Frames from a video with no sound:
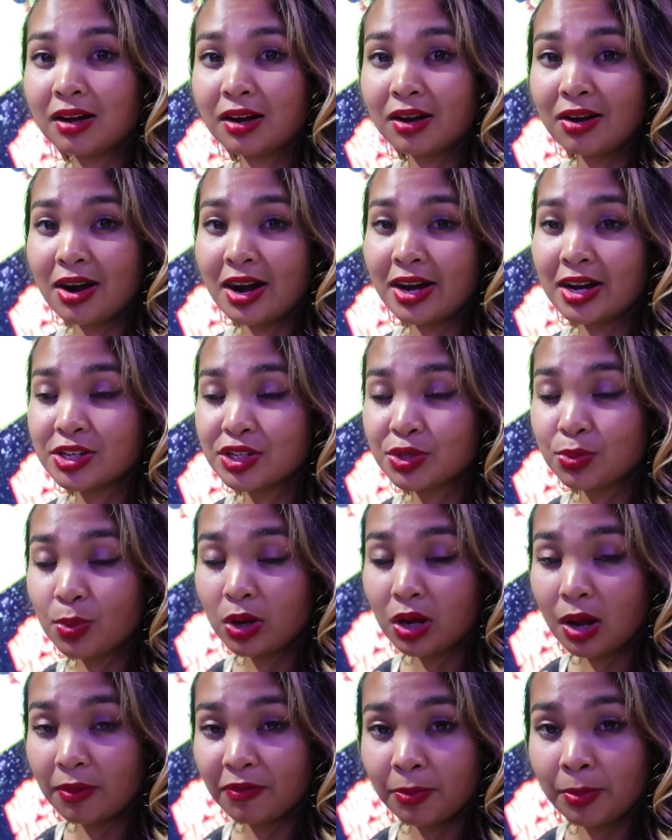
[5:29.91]
alright, I just
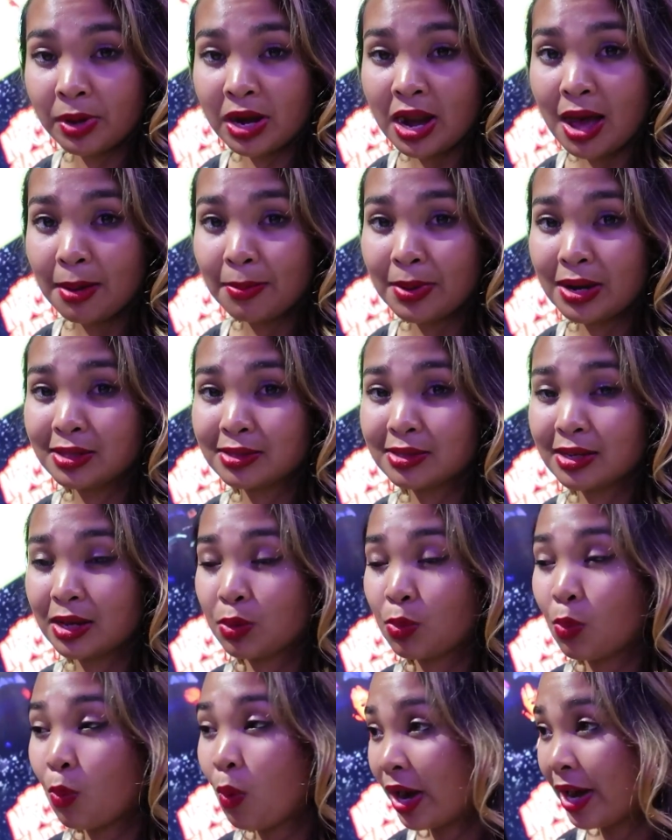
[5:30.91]
woke up from a nap and it's
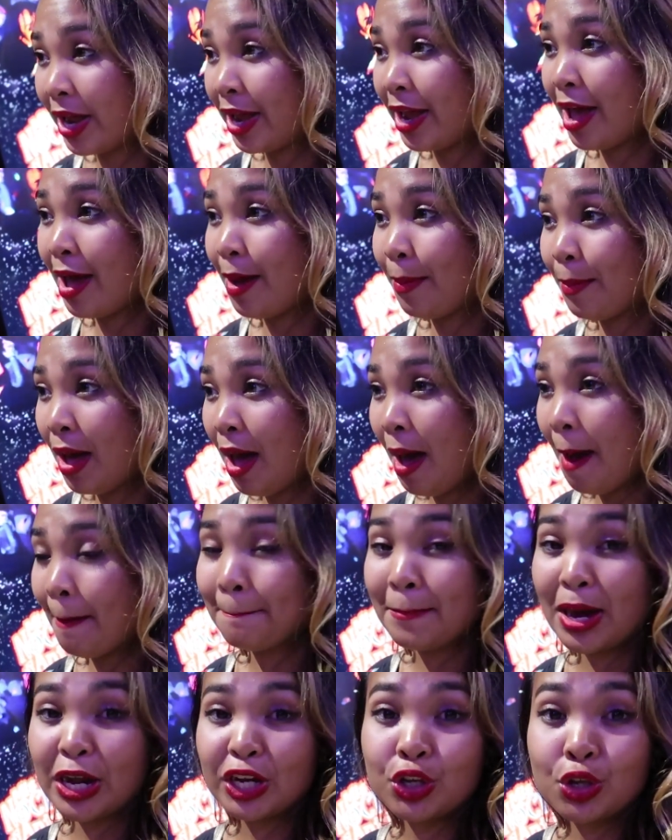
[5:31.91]
like 1 a.m.
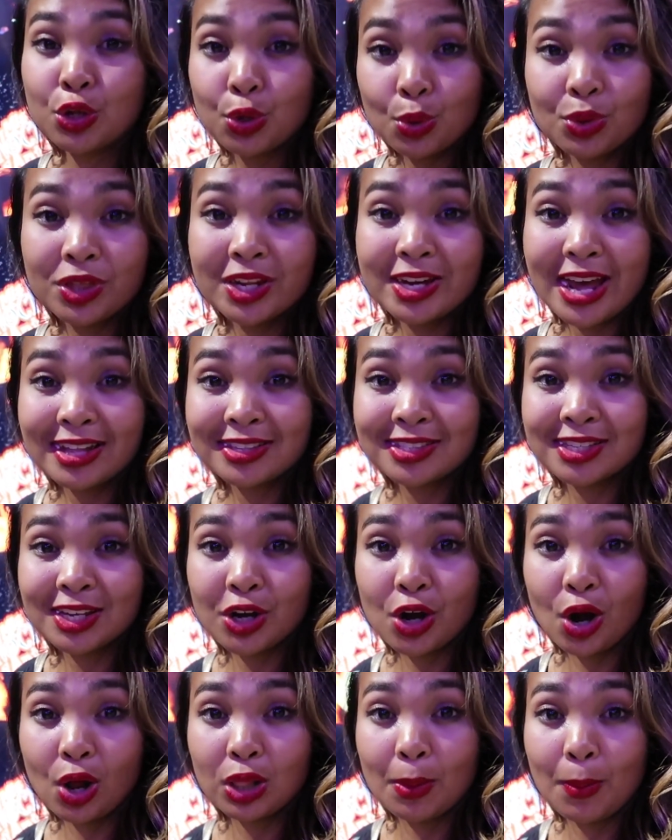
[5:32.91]
But cue the
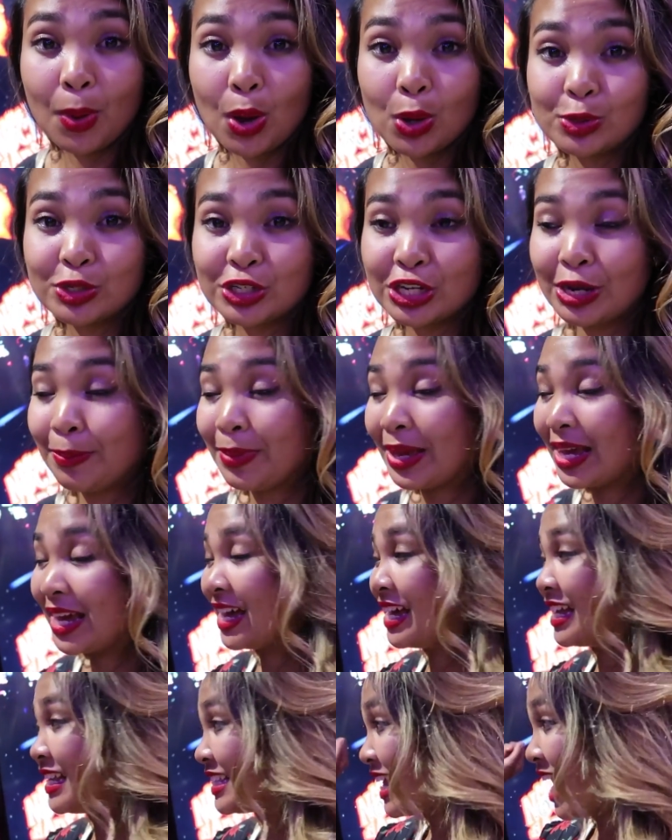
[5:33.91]
dancing girl emoji
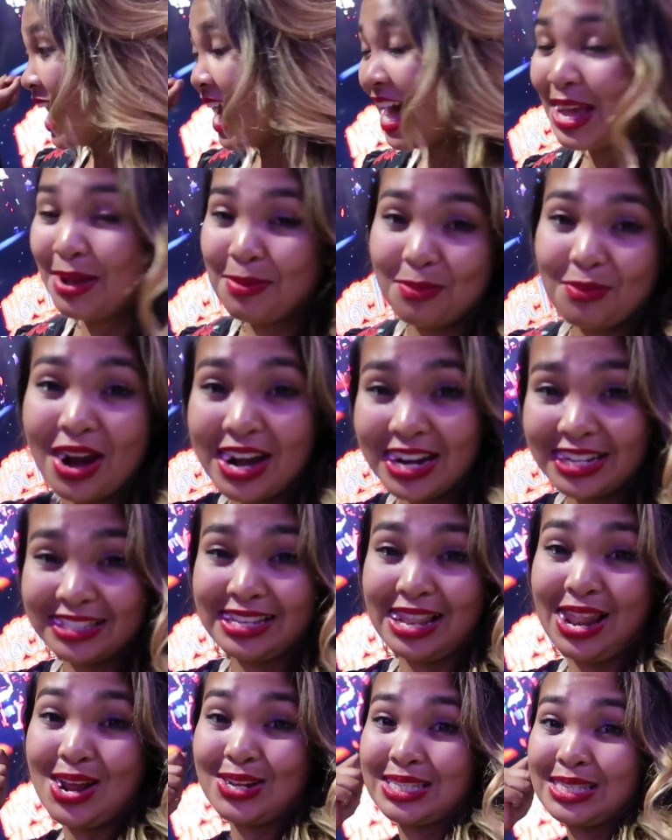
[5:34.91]
because I am ready
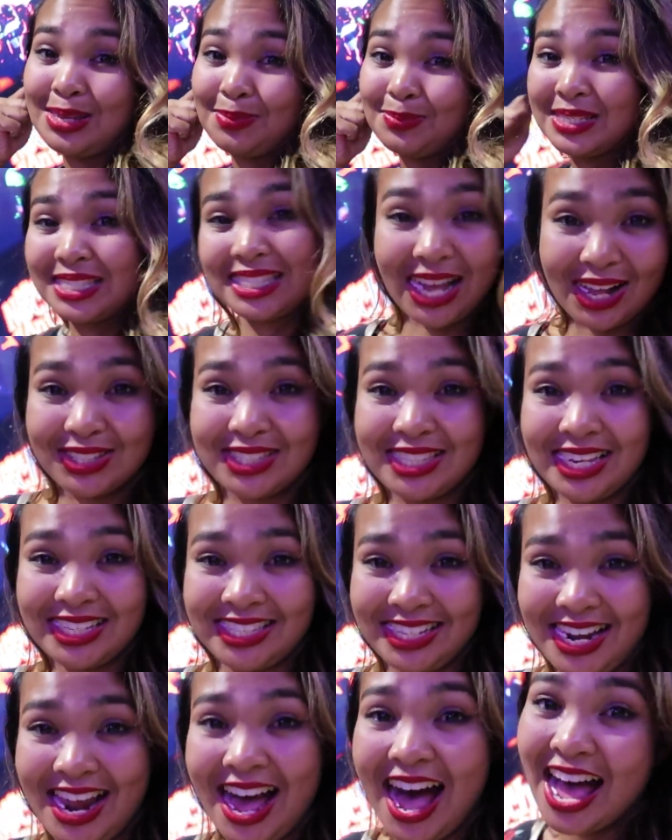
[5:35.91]
to learn some
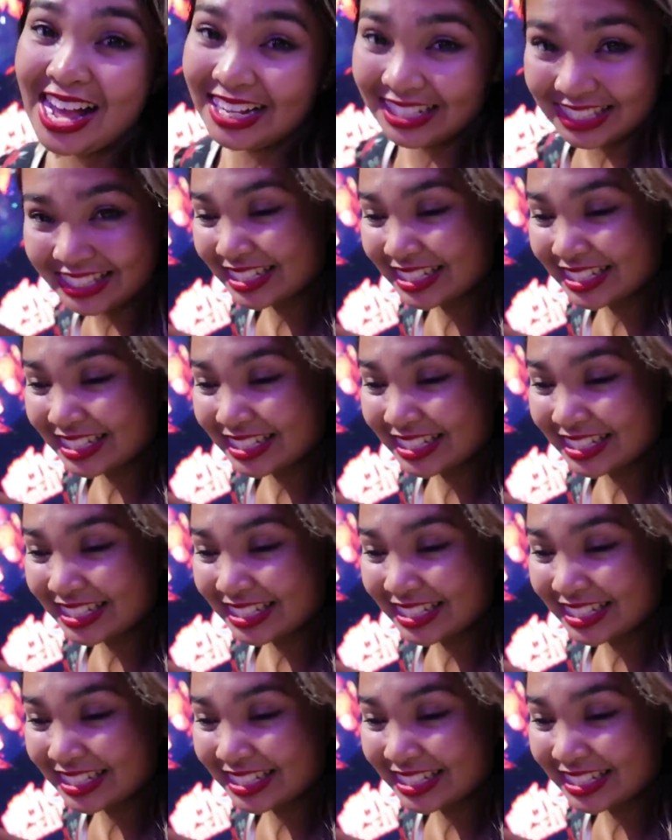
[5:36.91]
salsa tonight.